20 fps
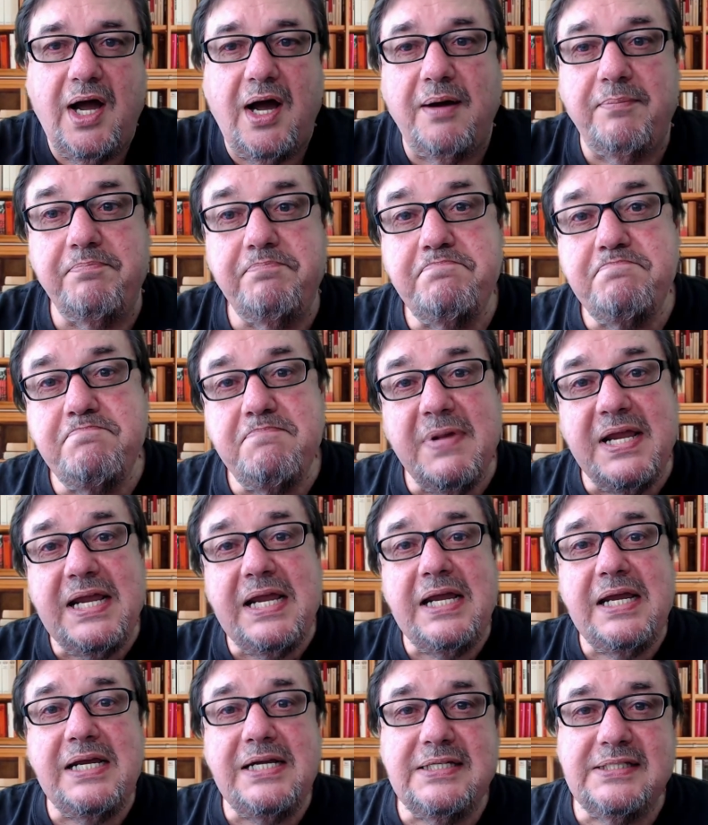
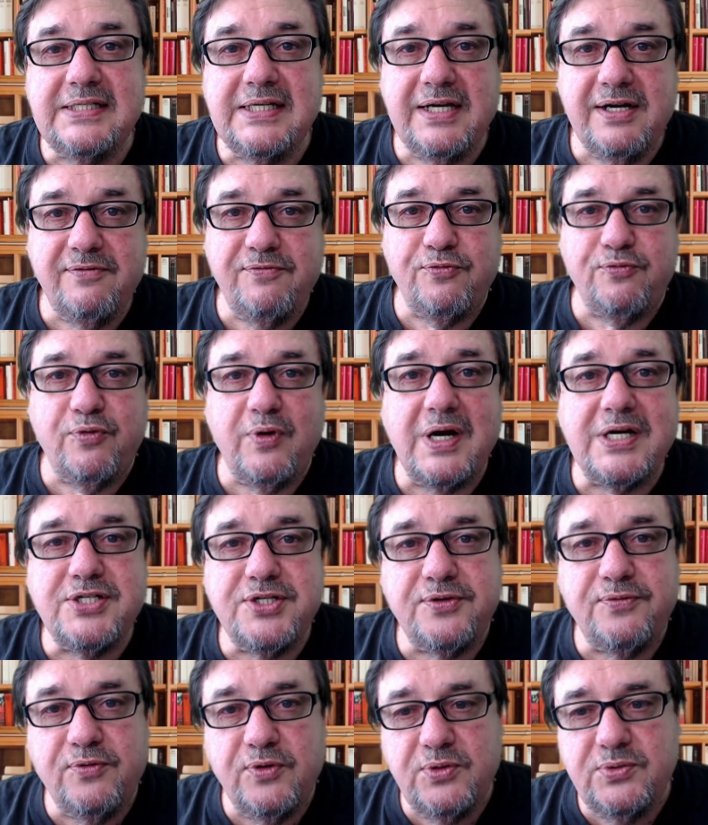amazing fresh
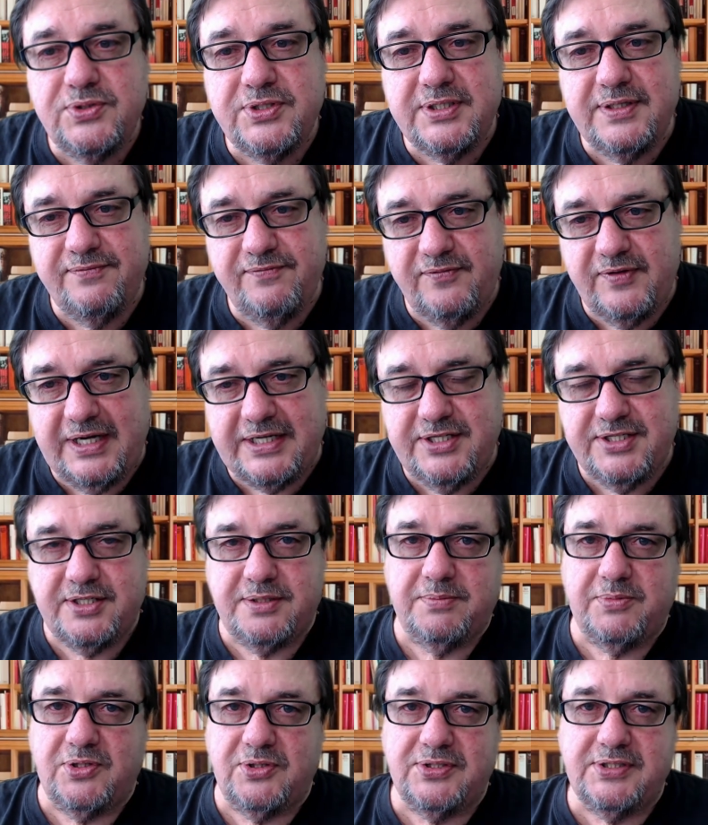fruits and
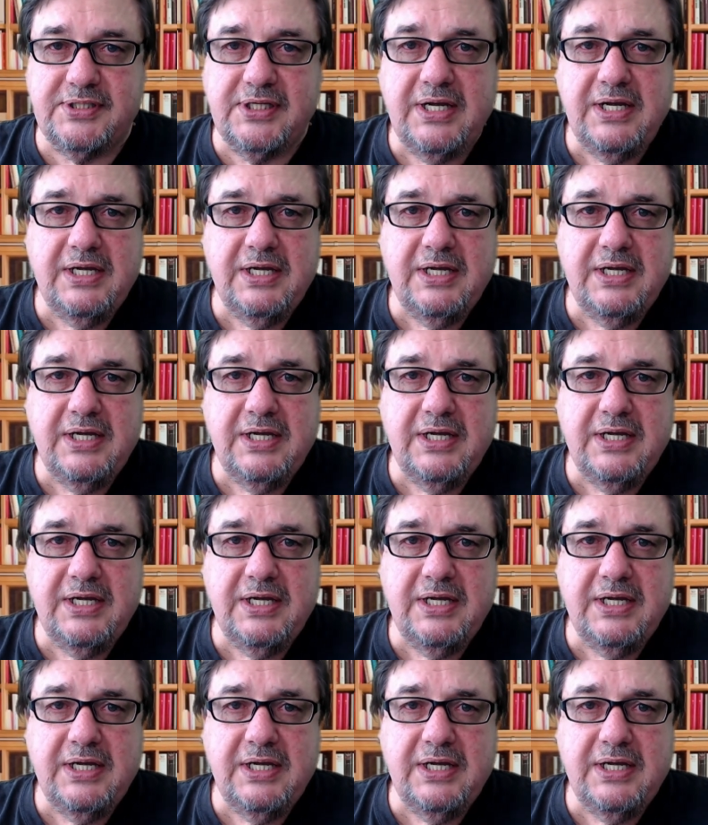vegetables,